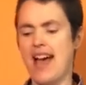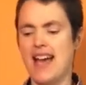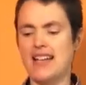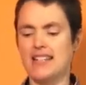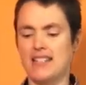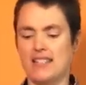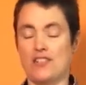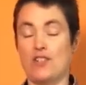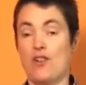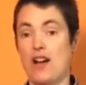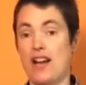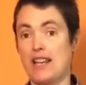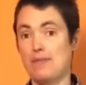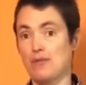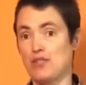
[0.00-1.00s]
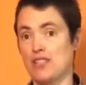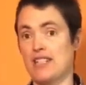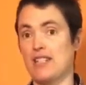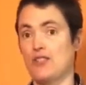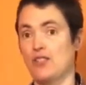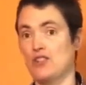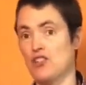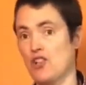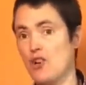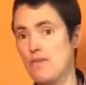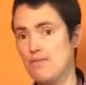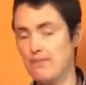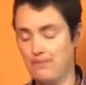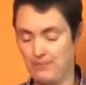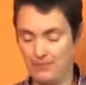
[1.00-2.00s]
And it's got animal skin on the
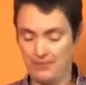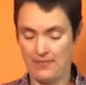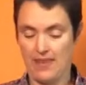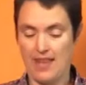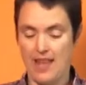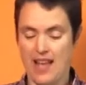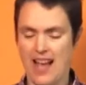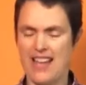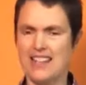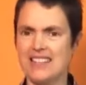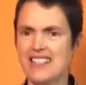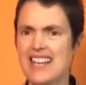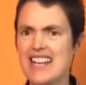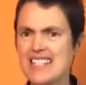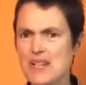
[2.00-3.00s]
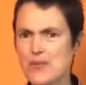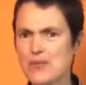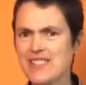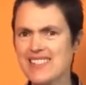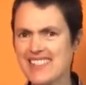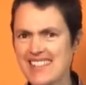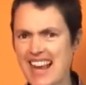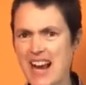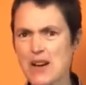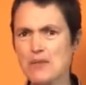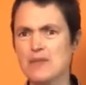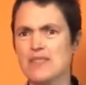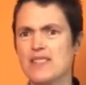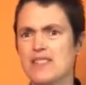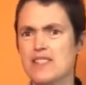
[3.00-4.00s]
top. And I can get different
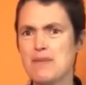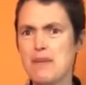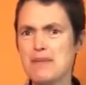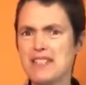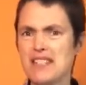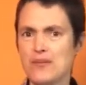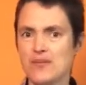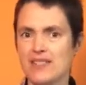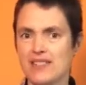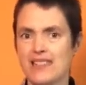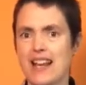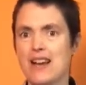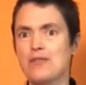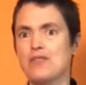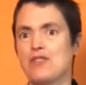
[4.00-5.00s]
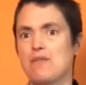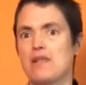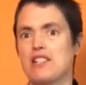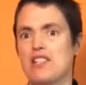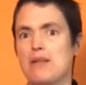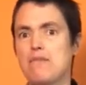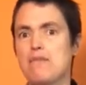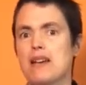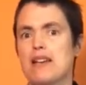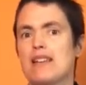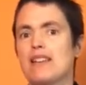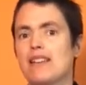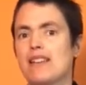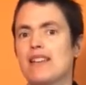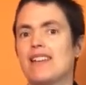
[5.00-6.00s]
sounds. Do you remember the different sounds on my djembe?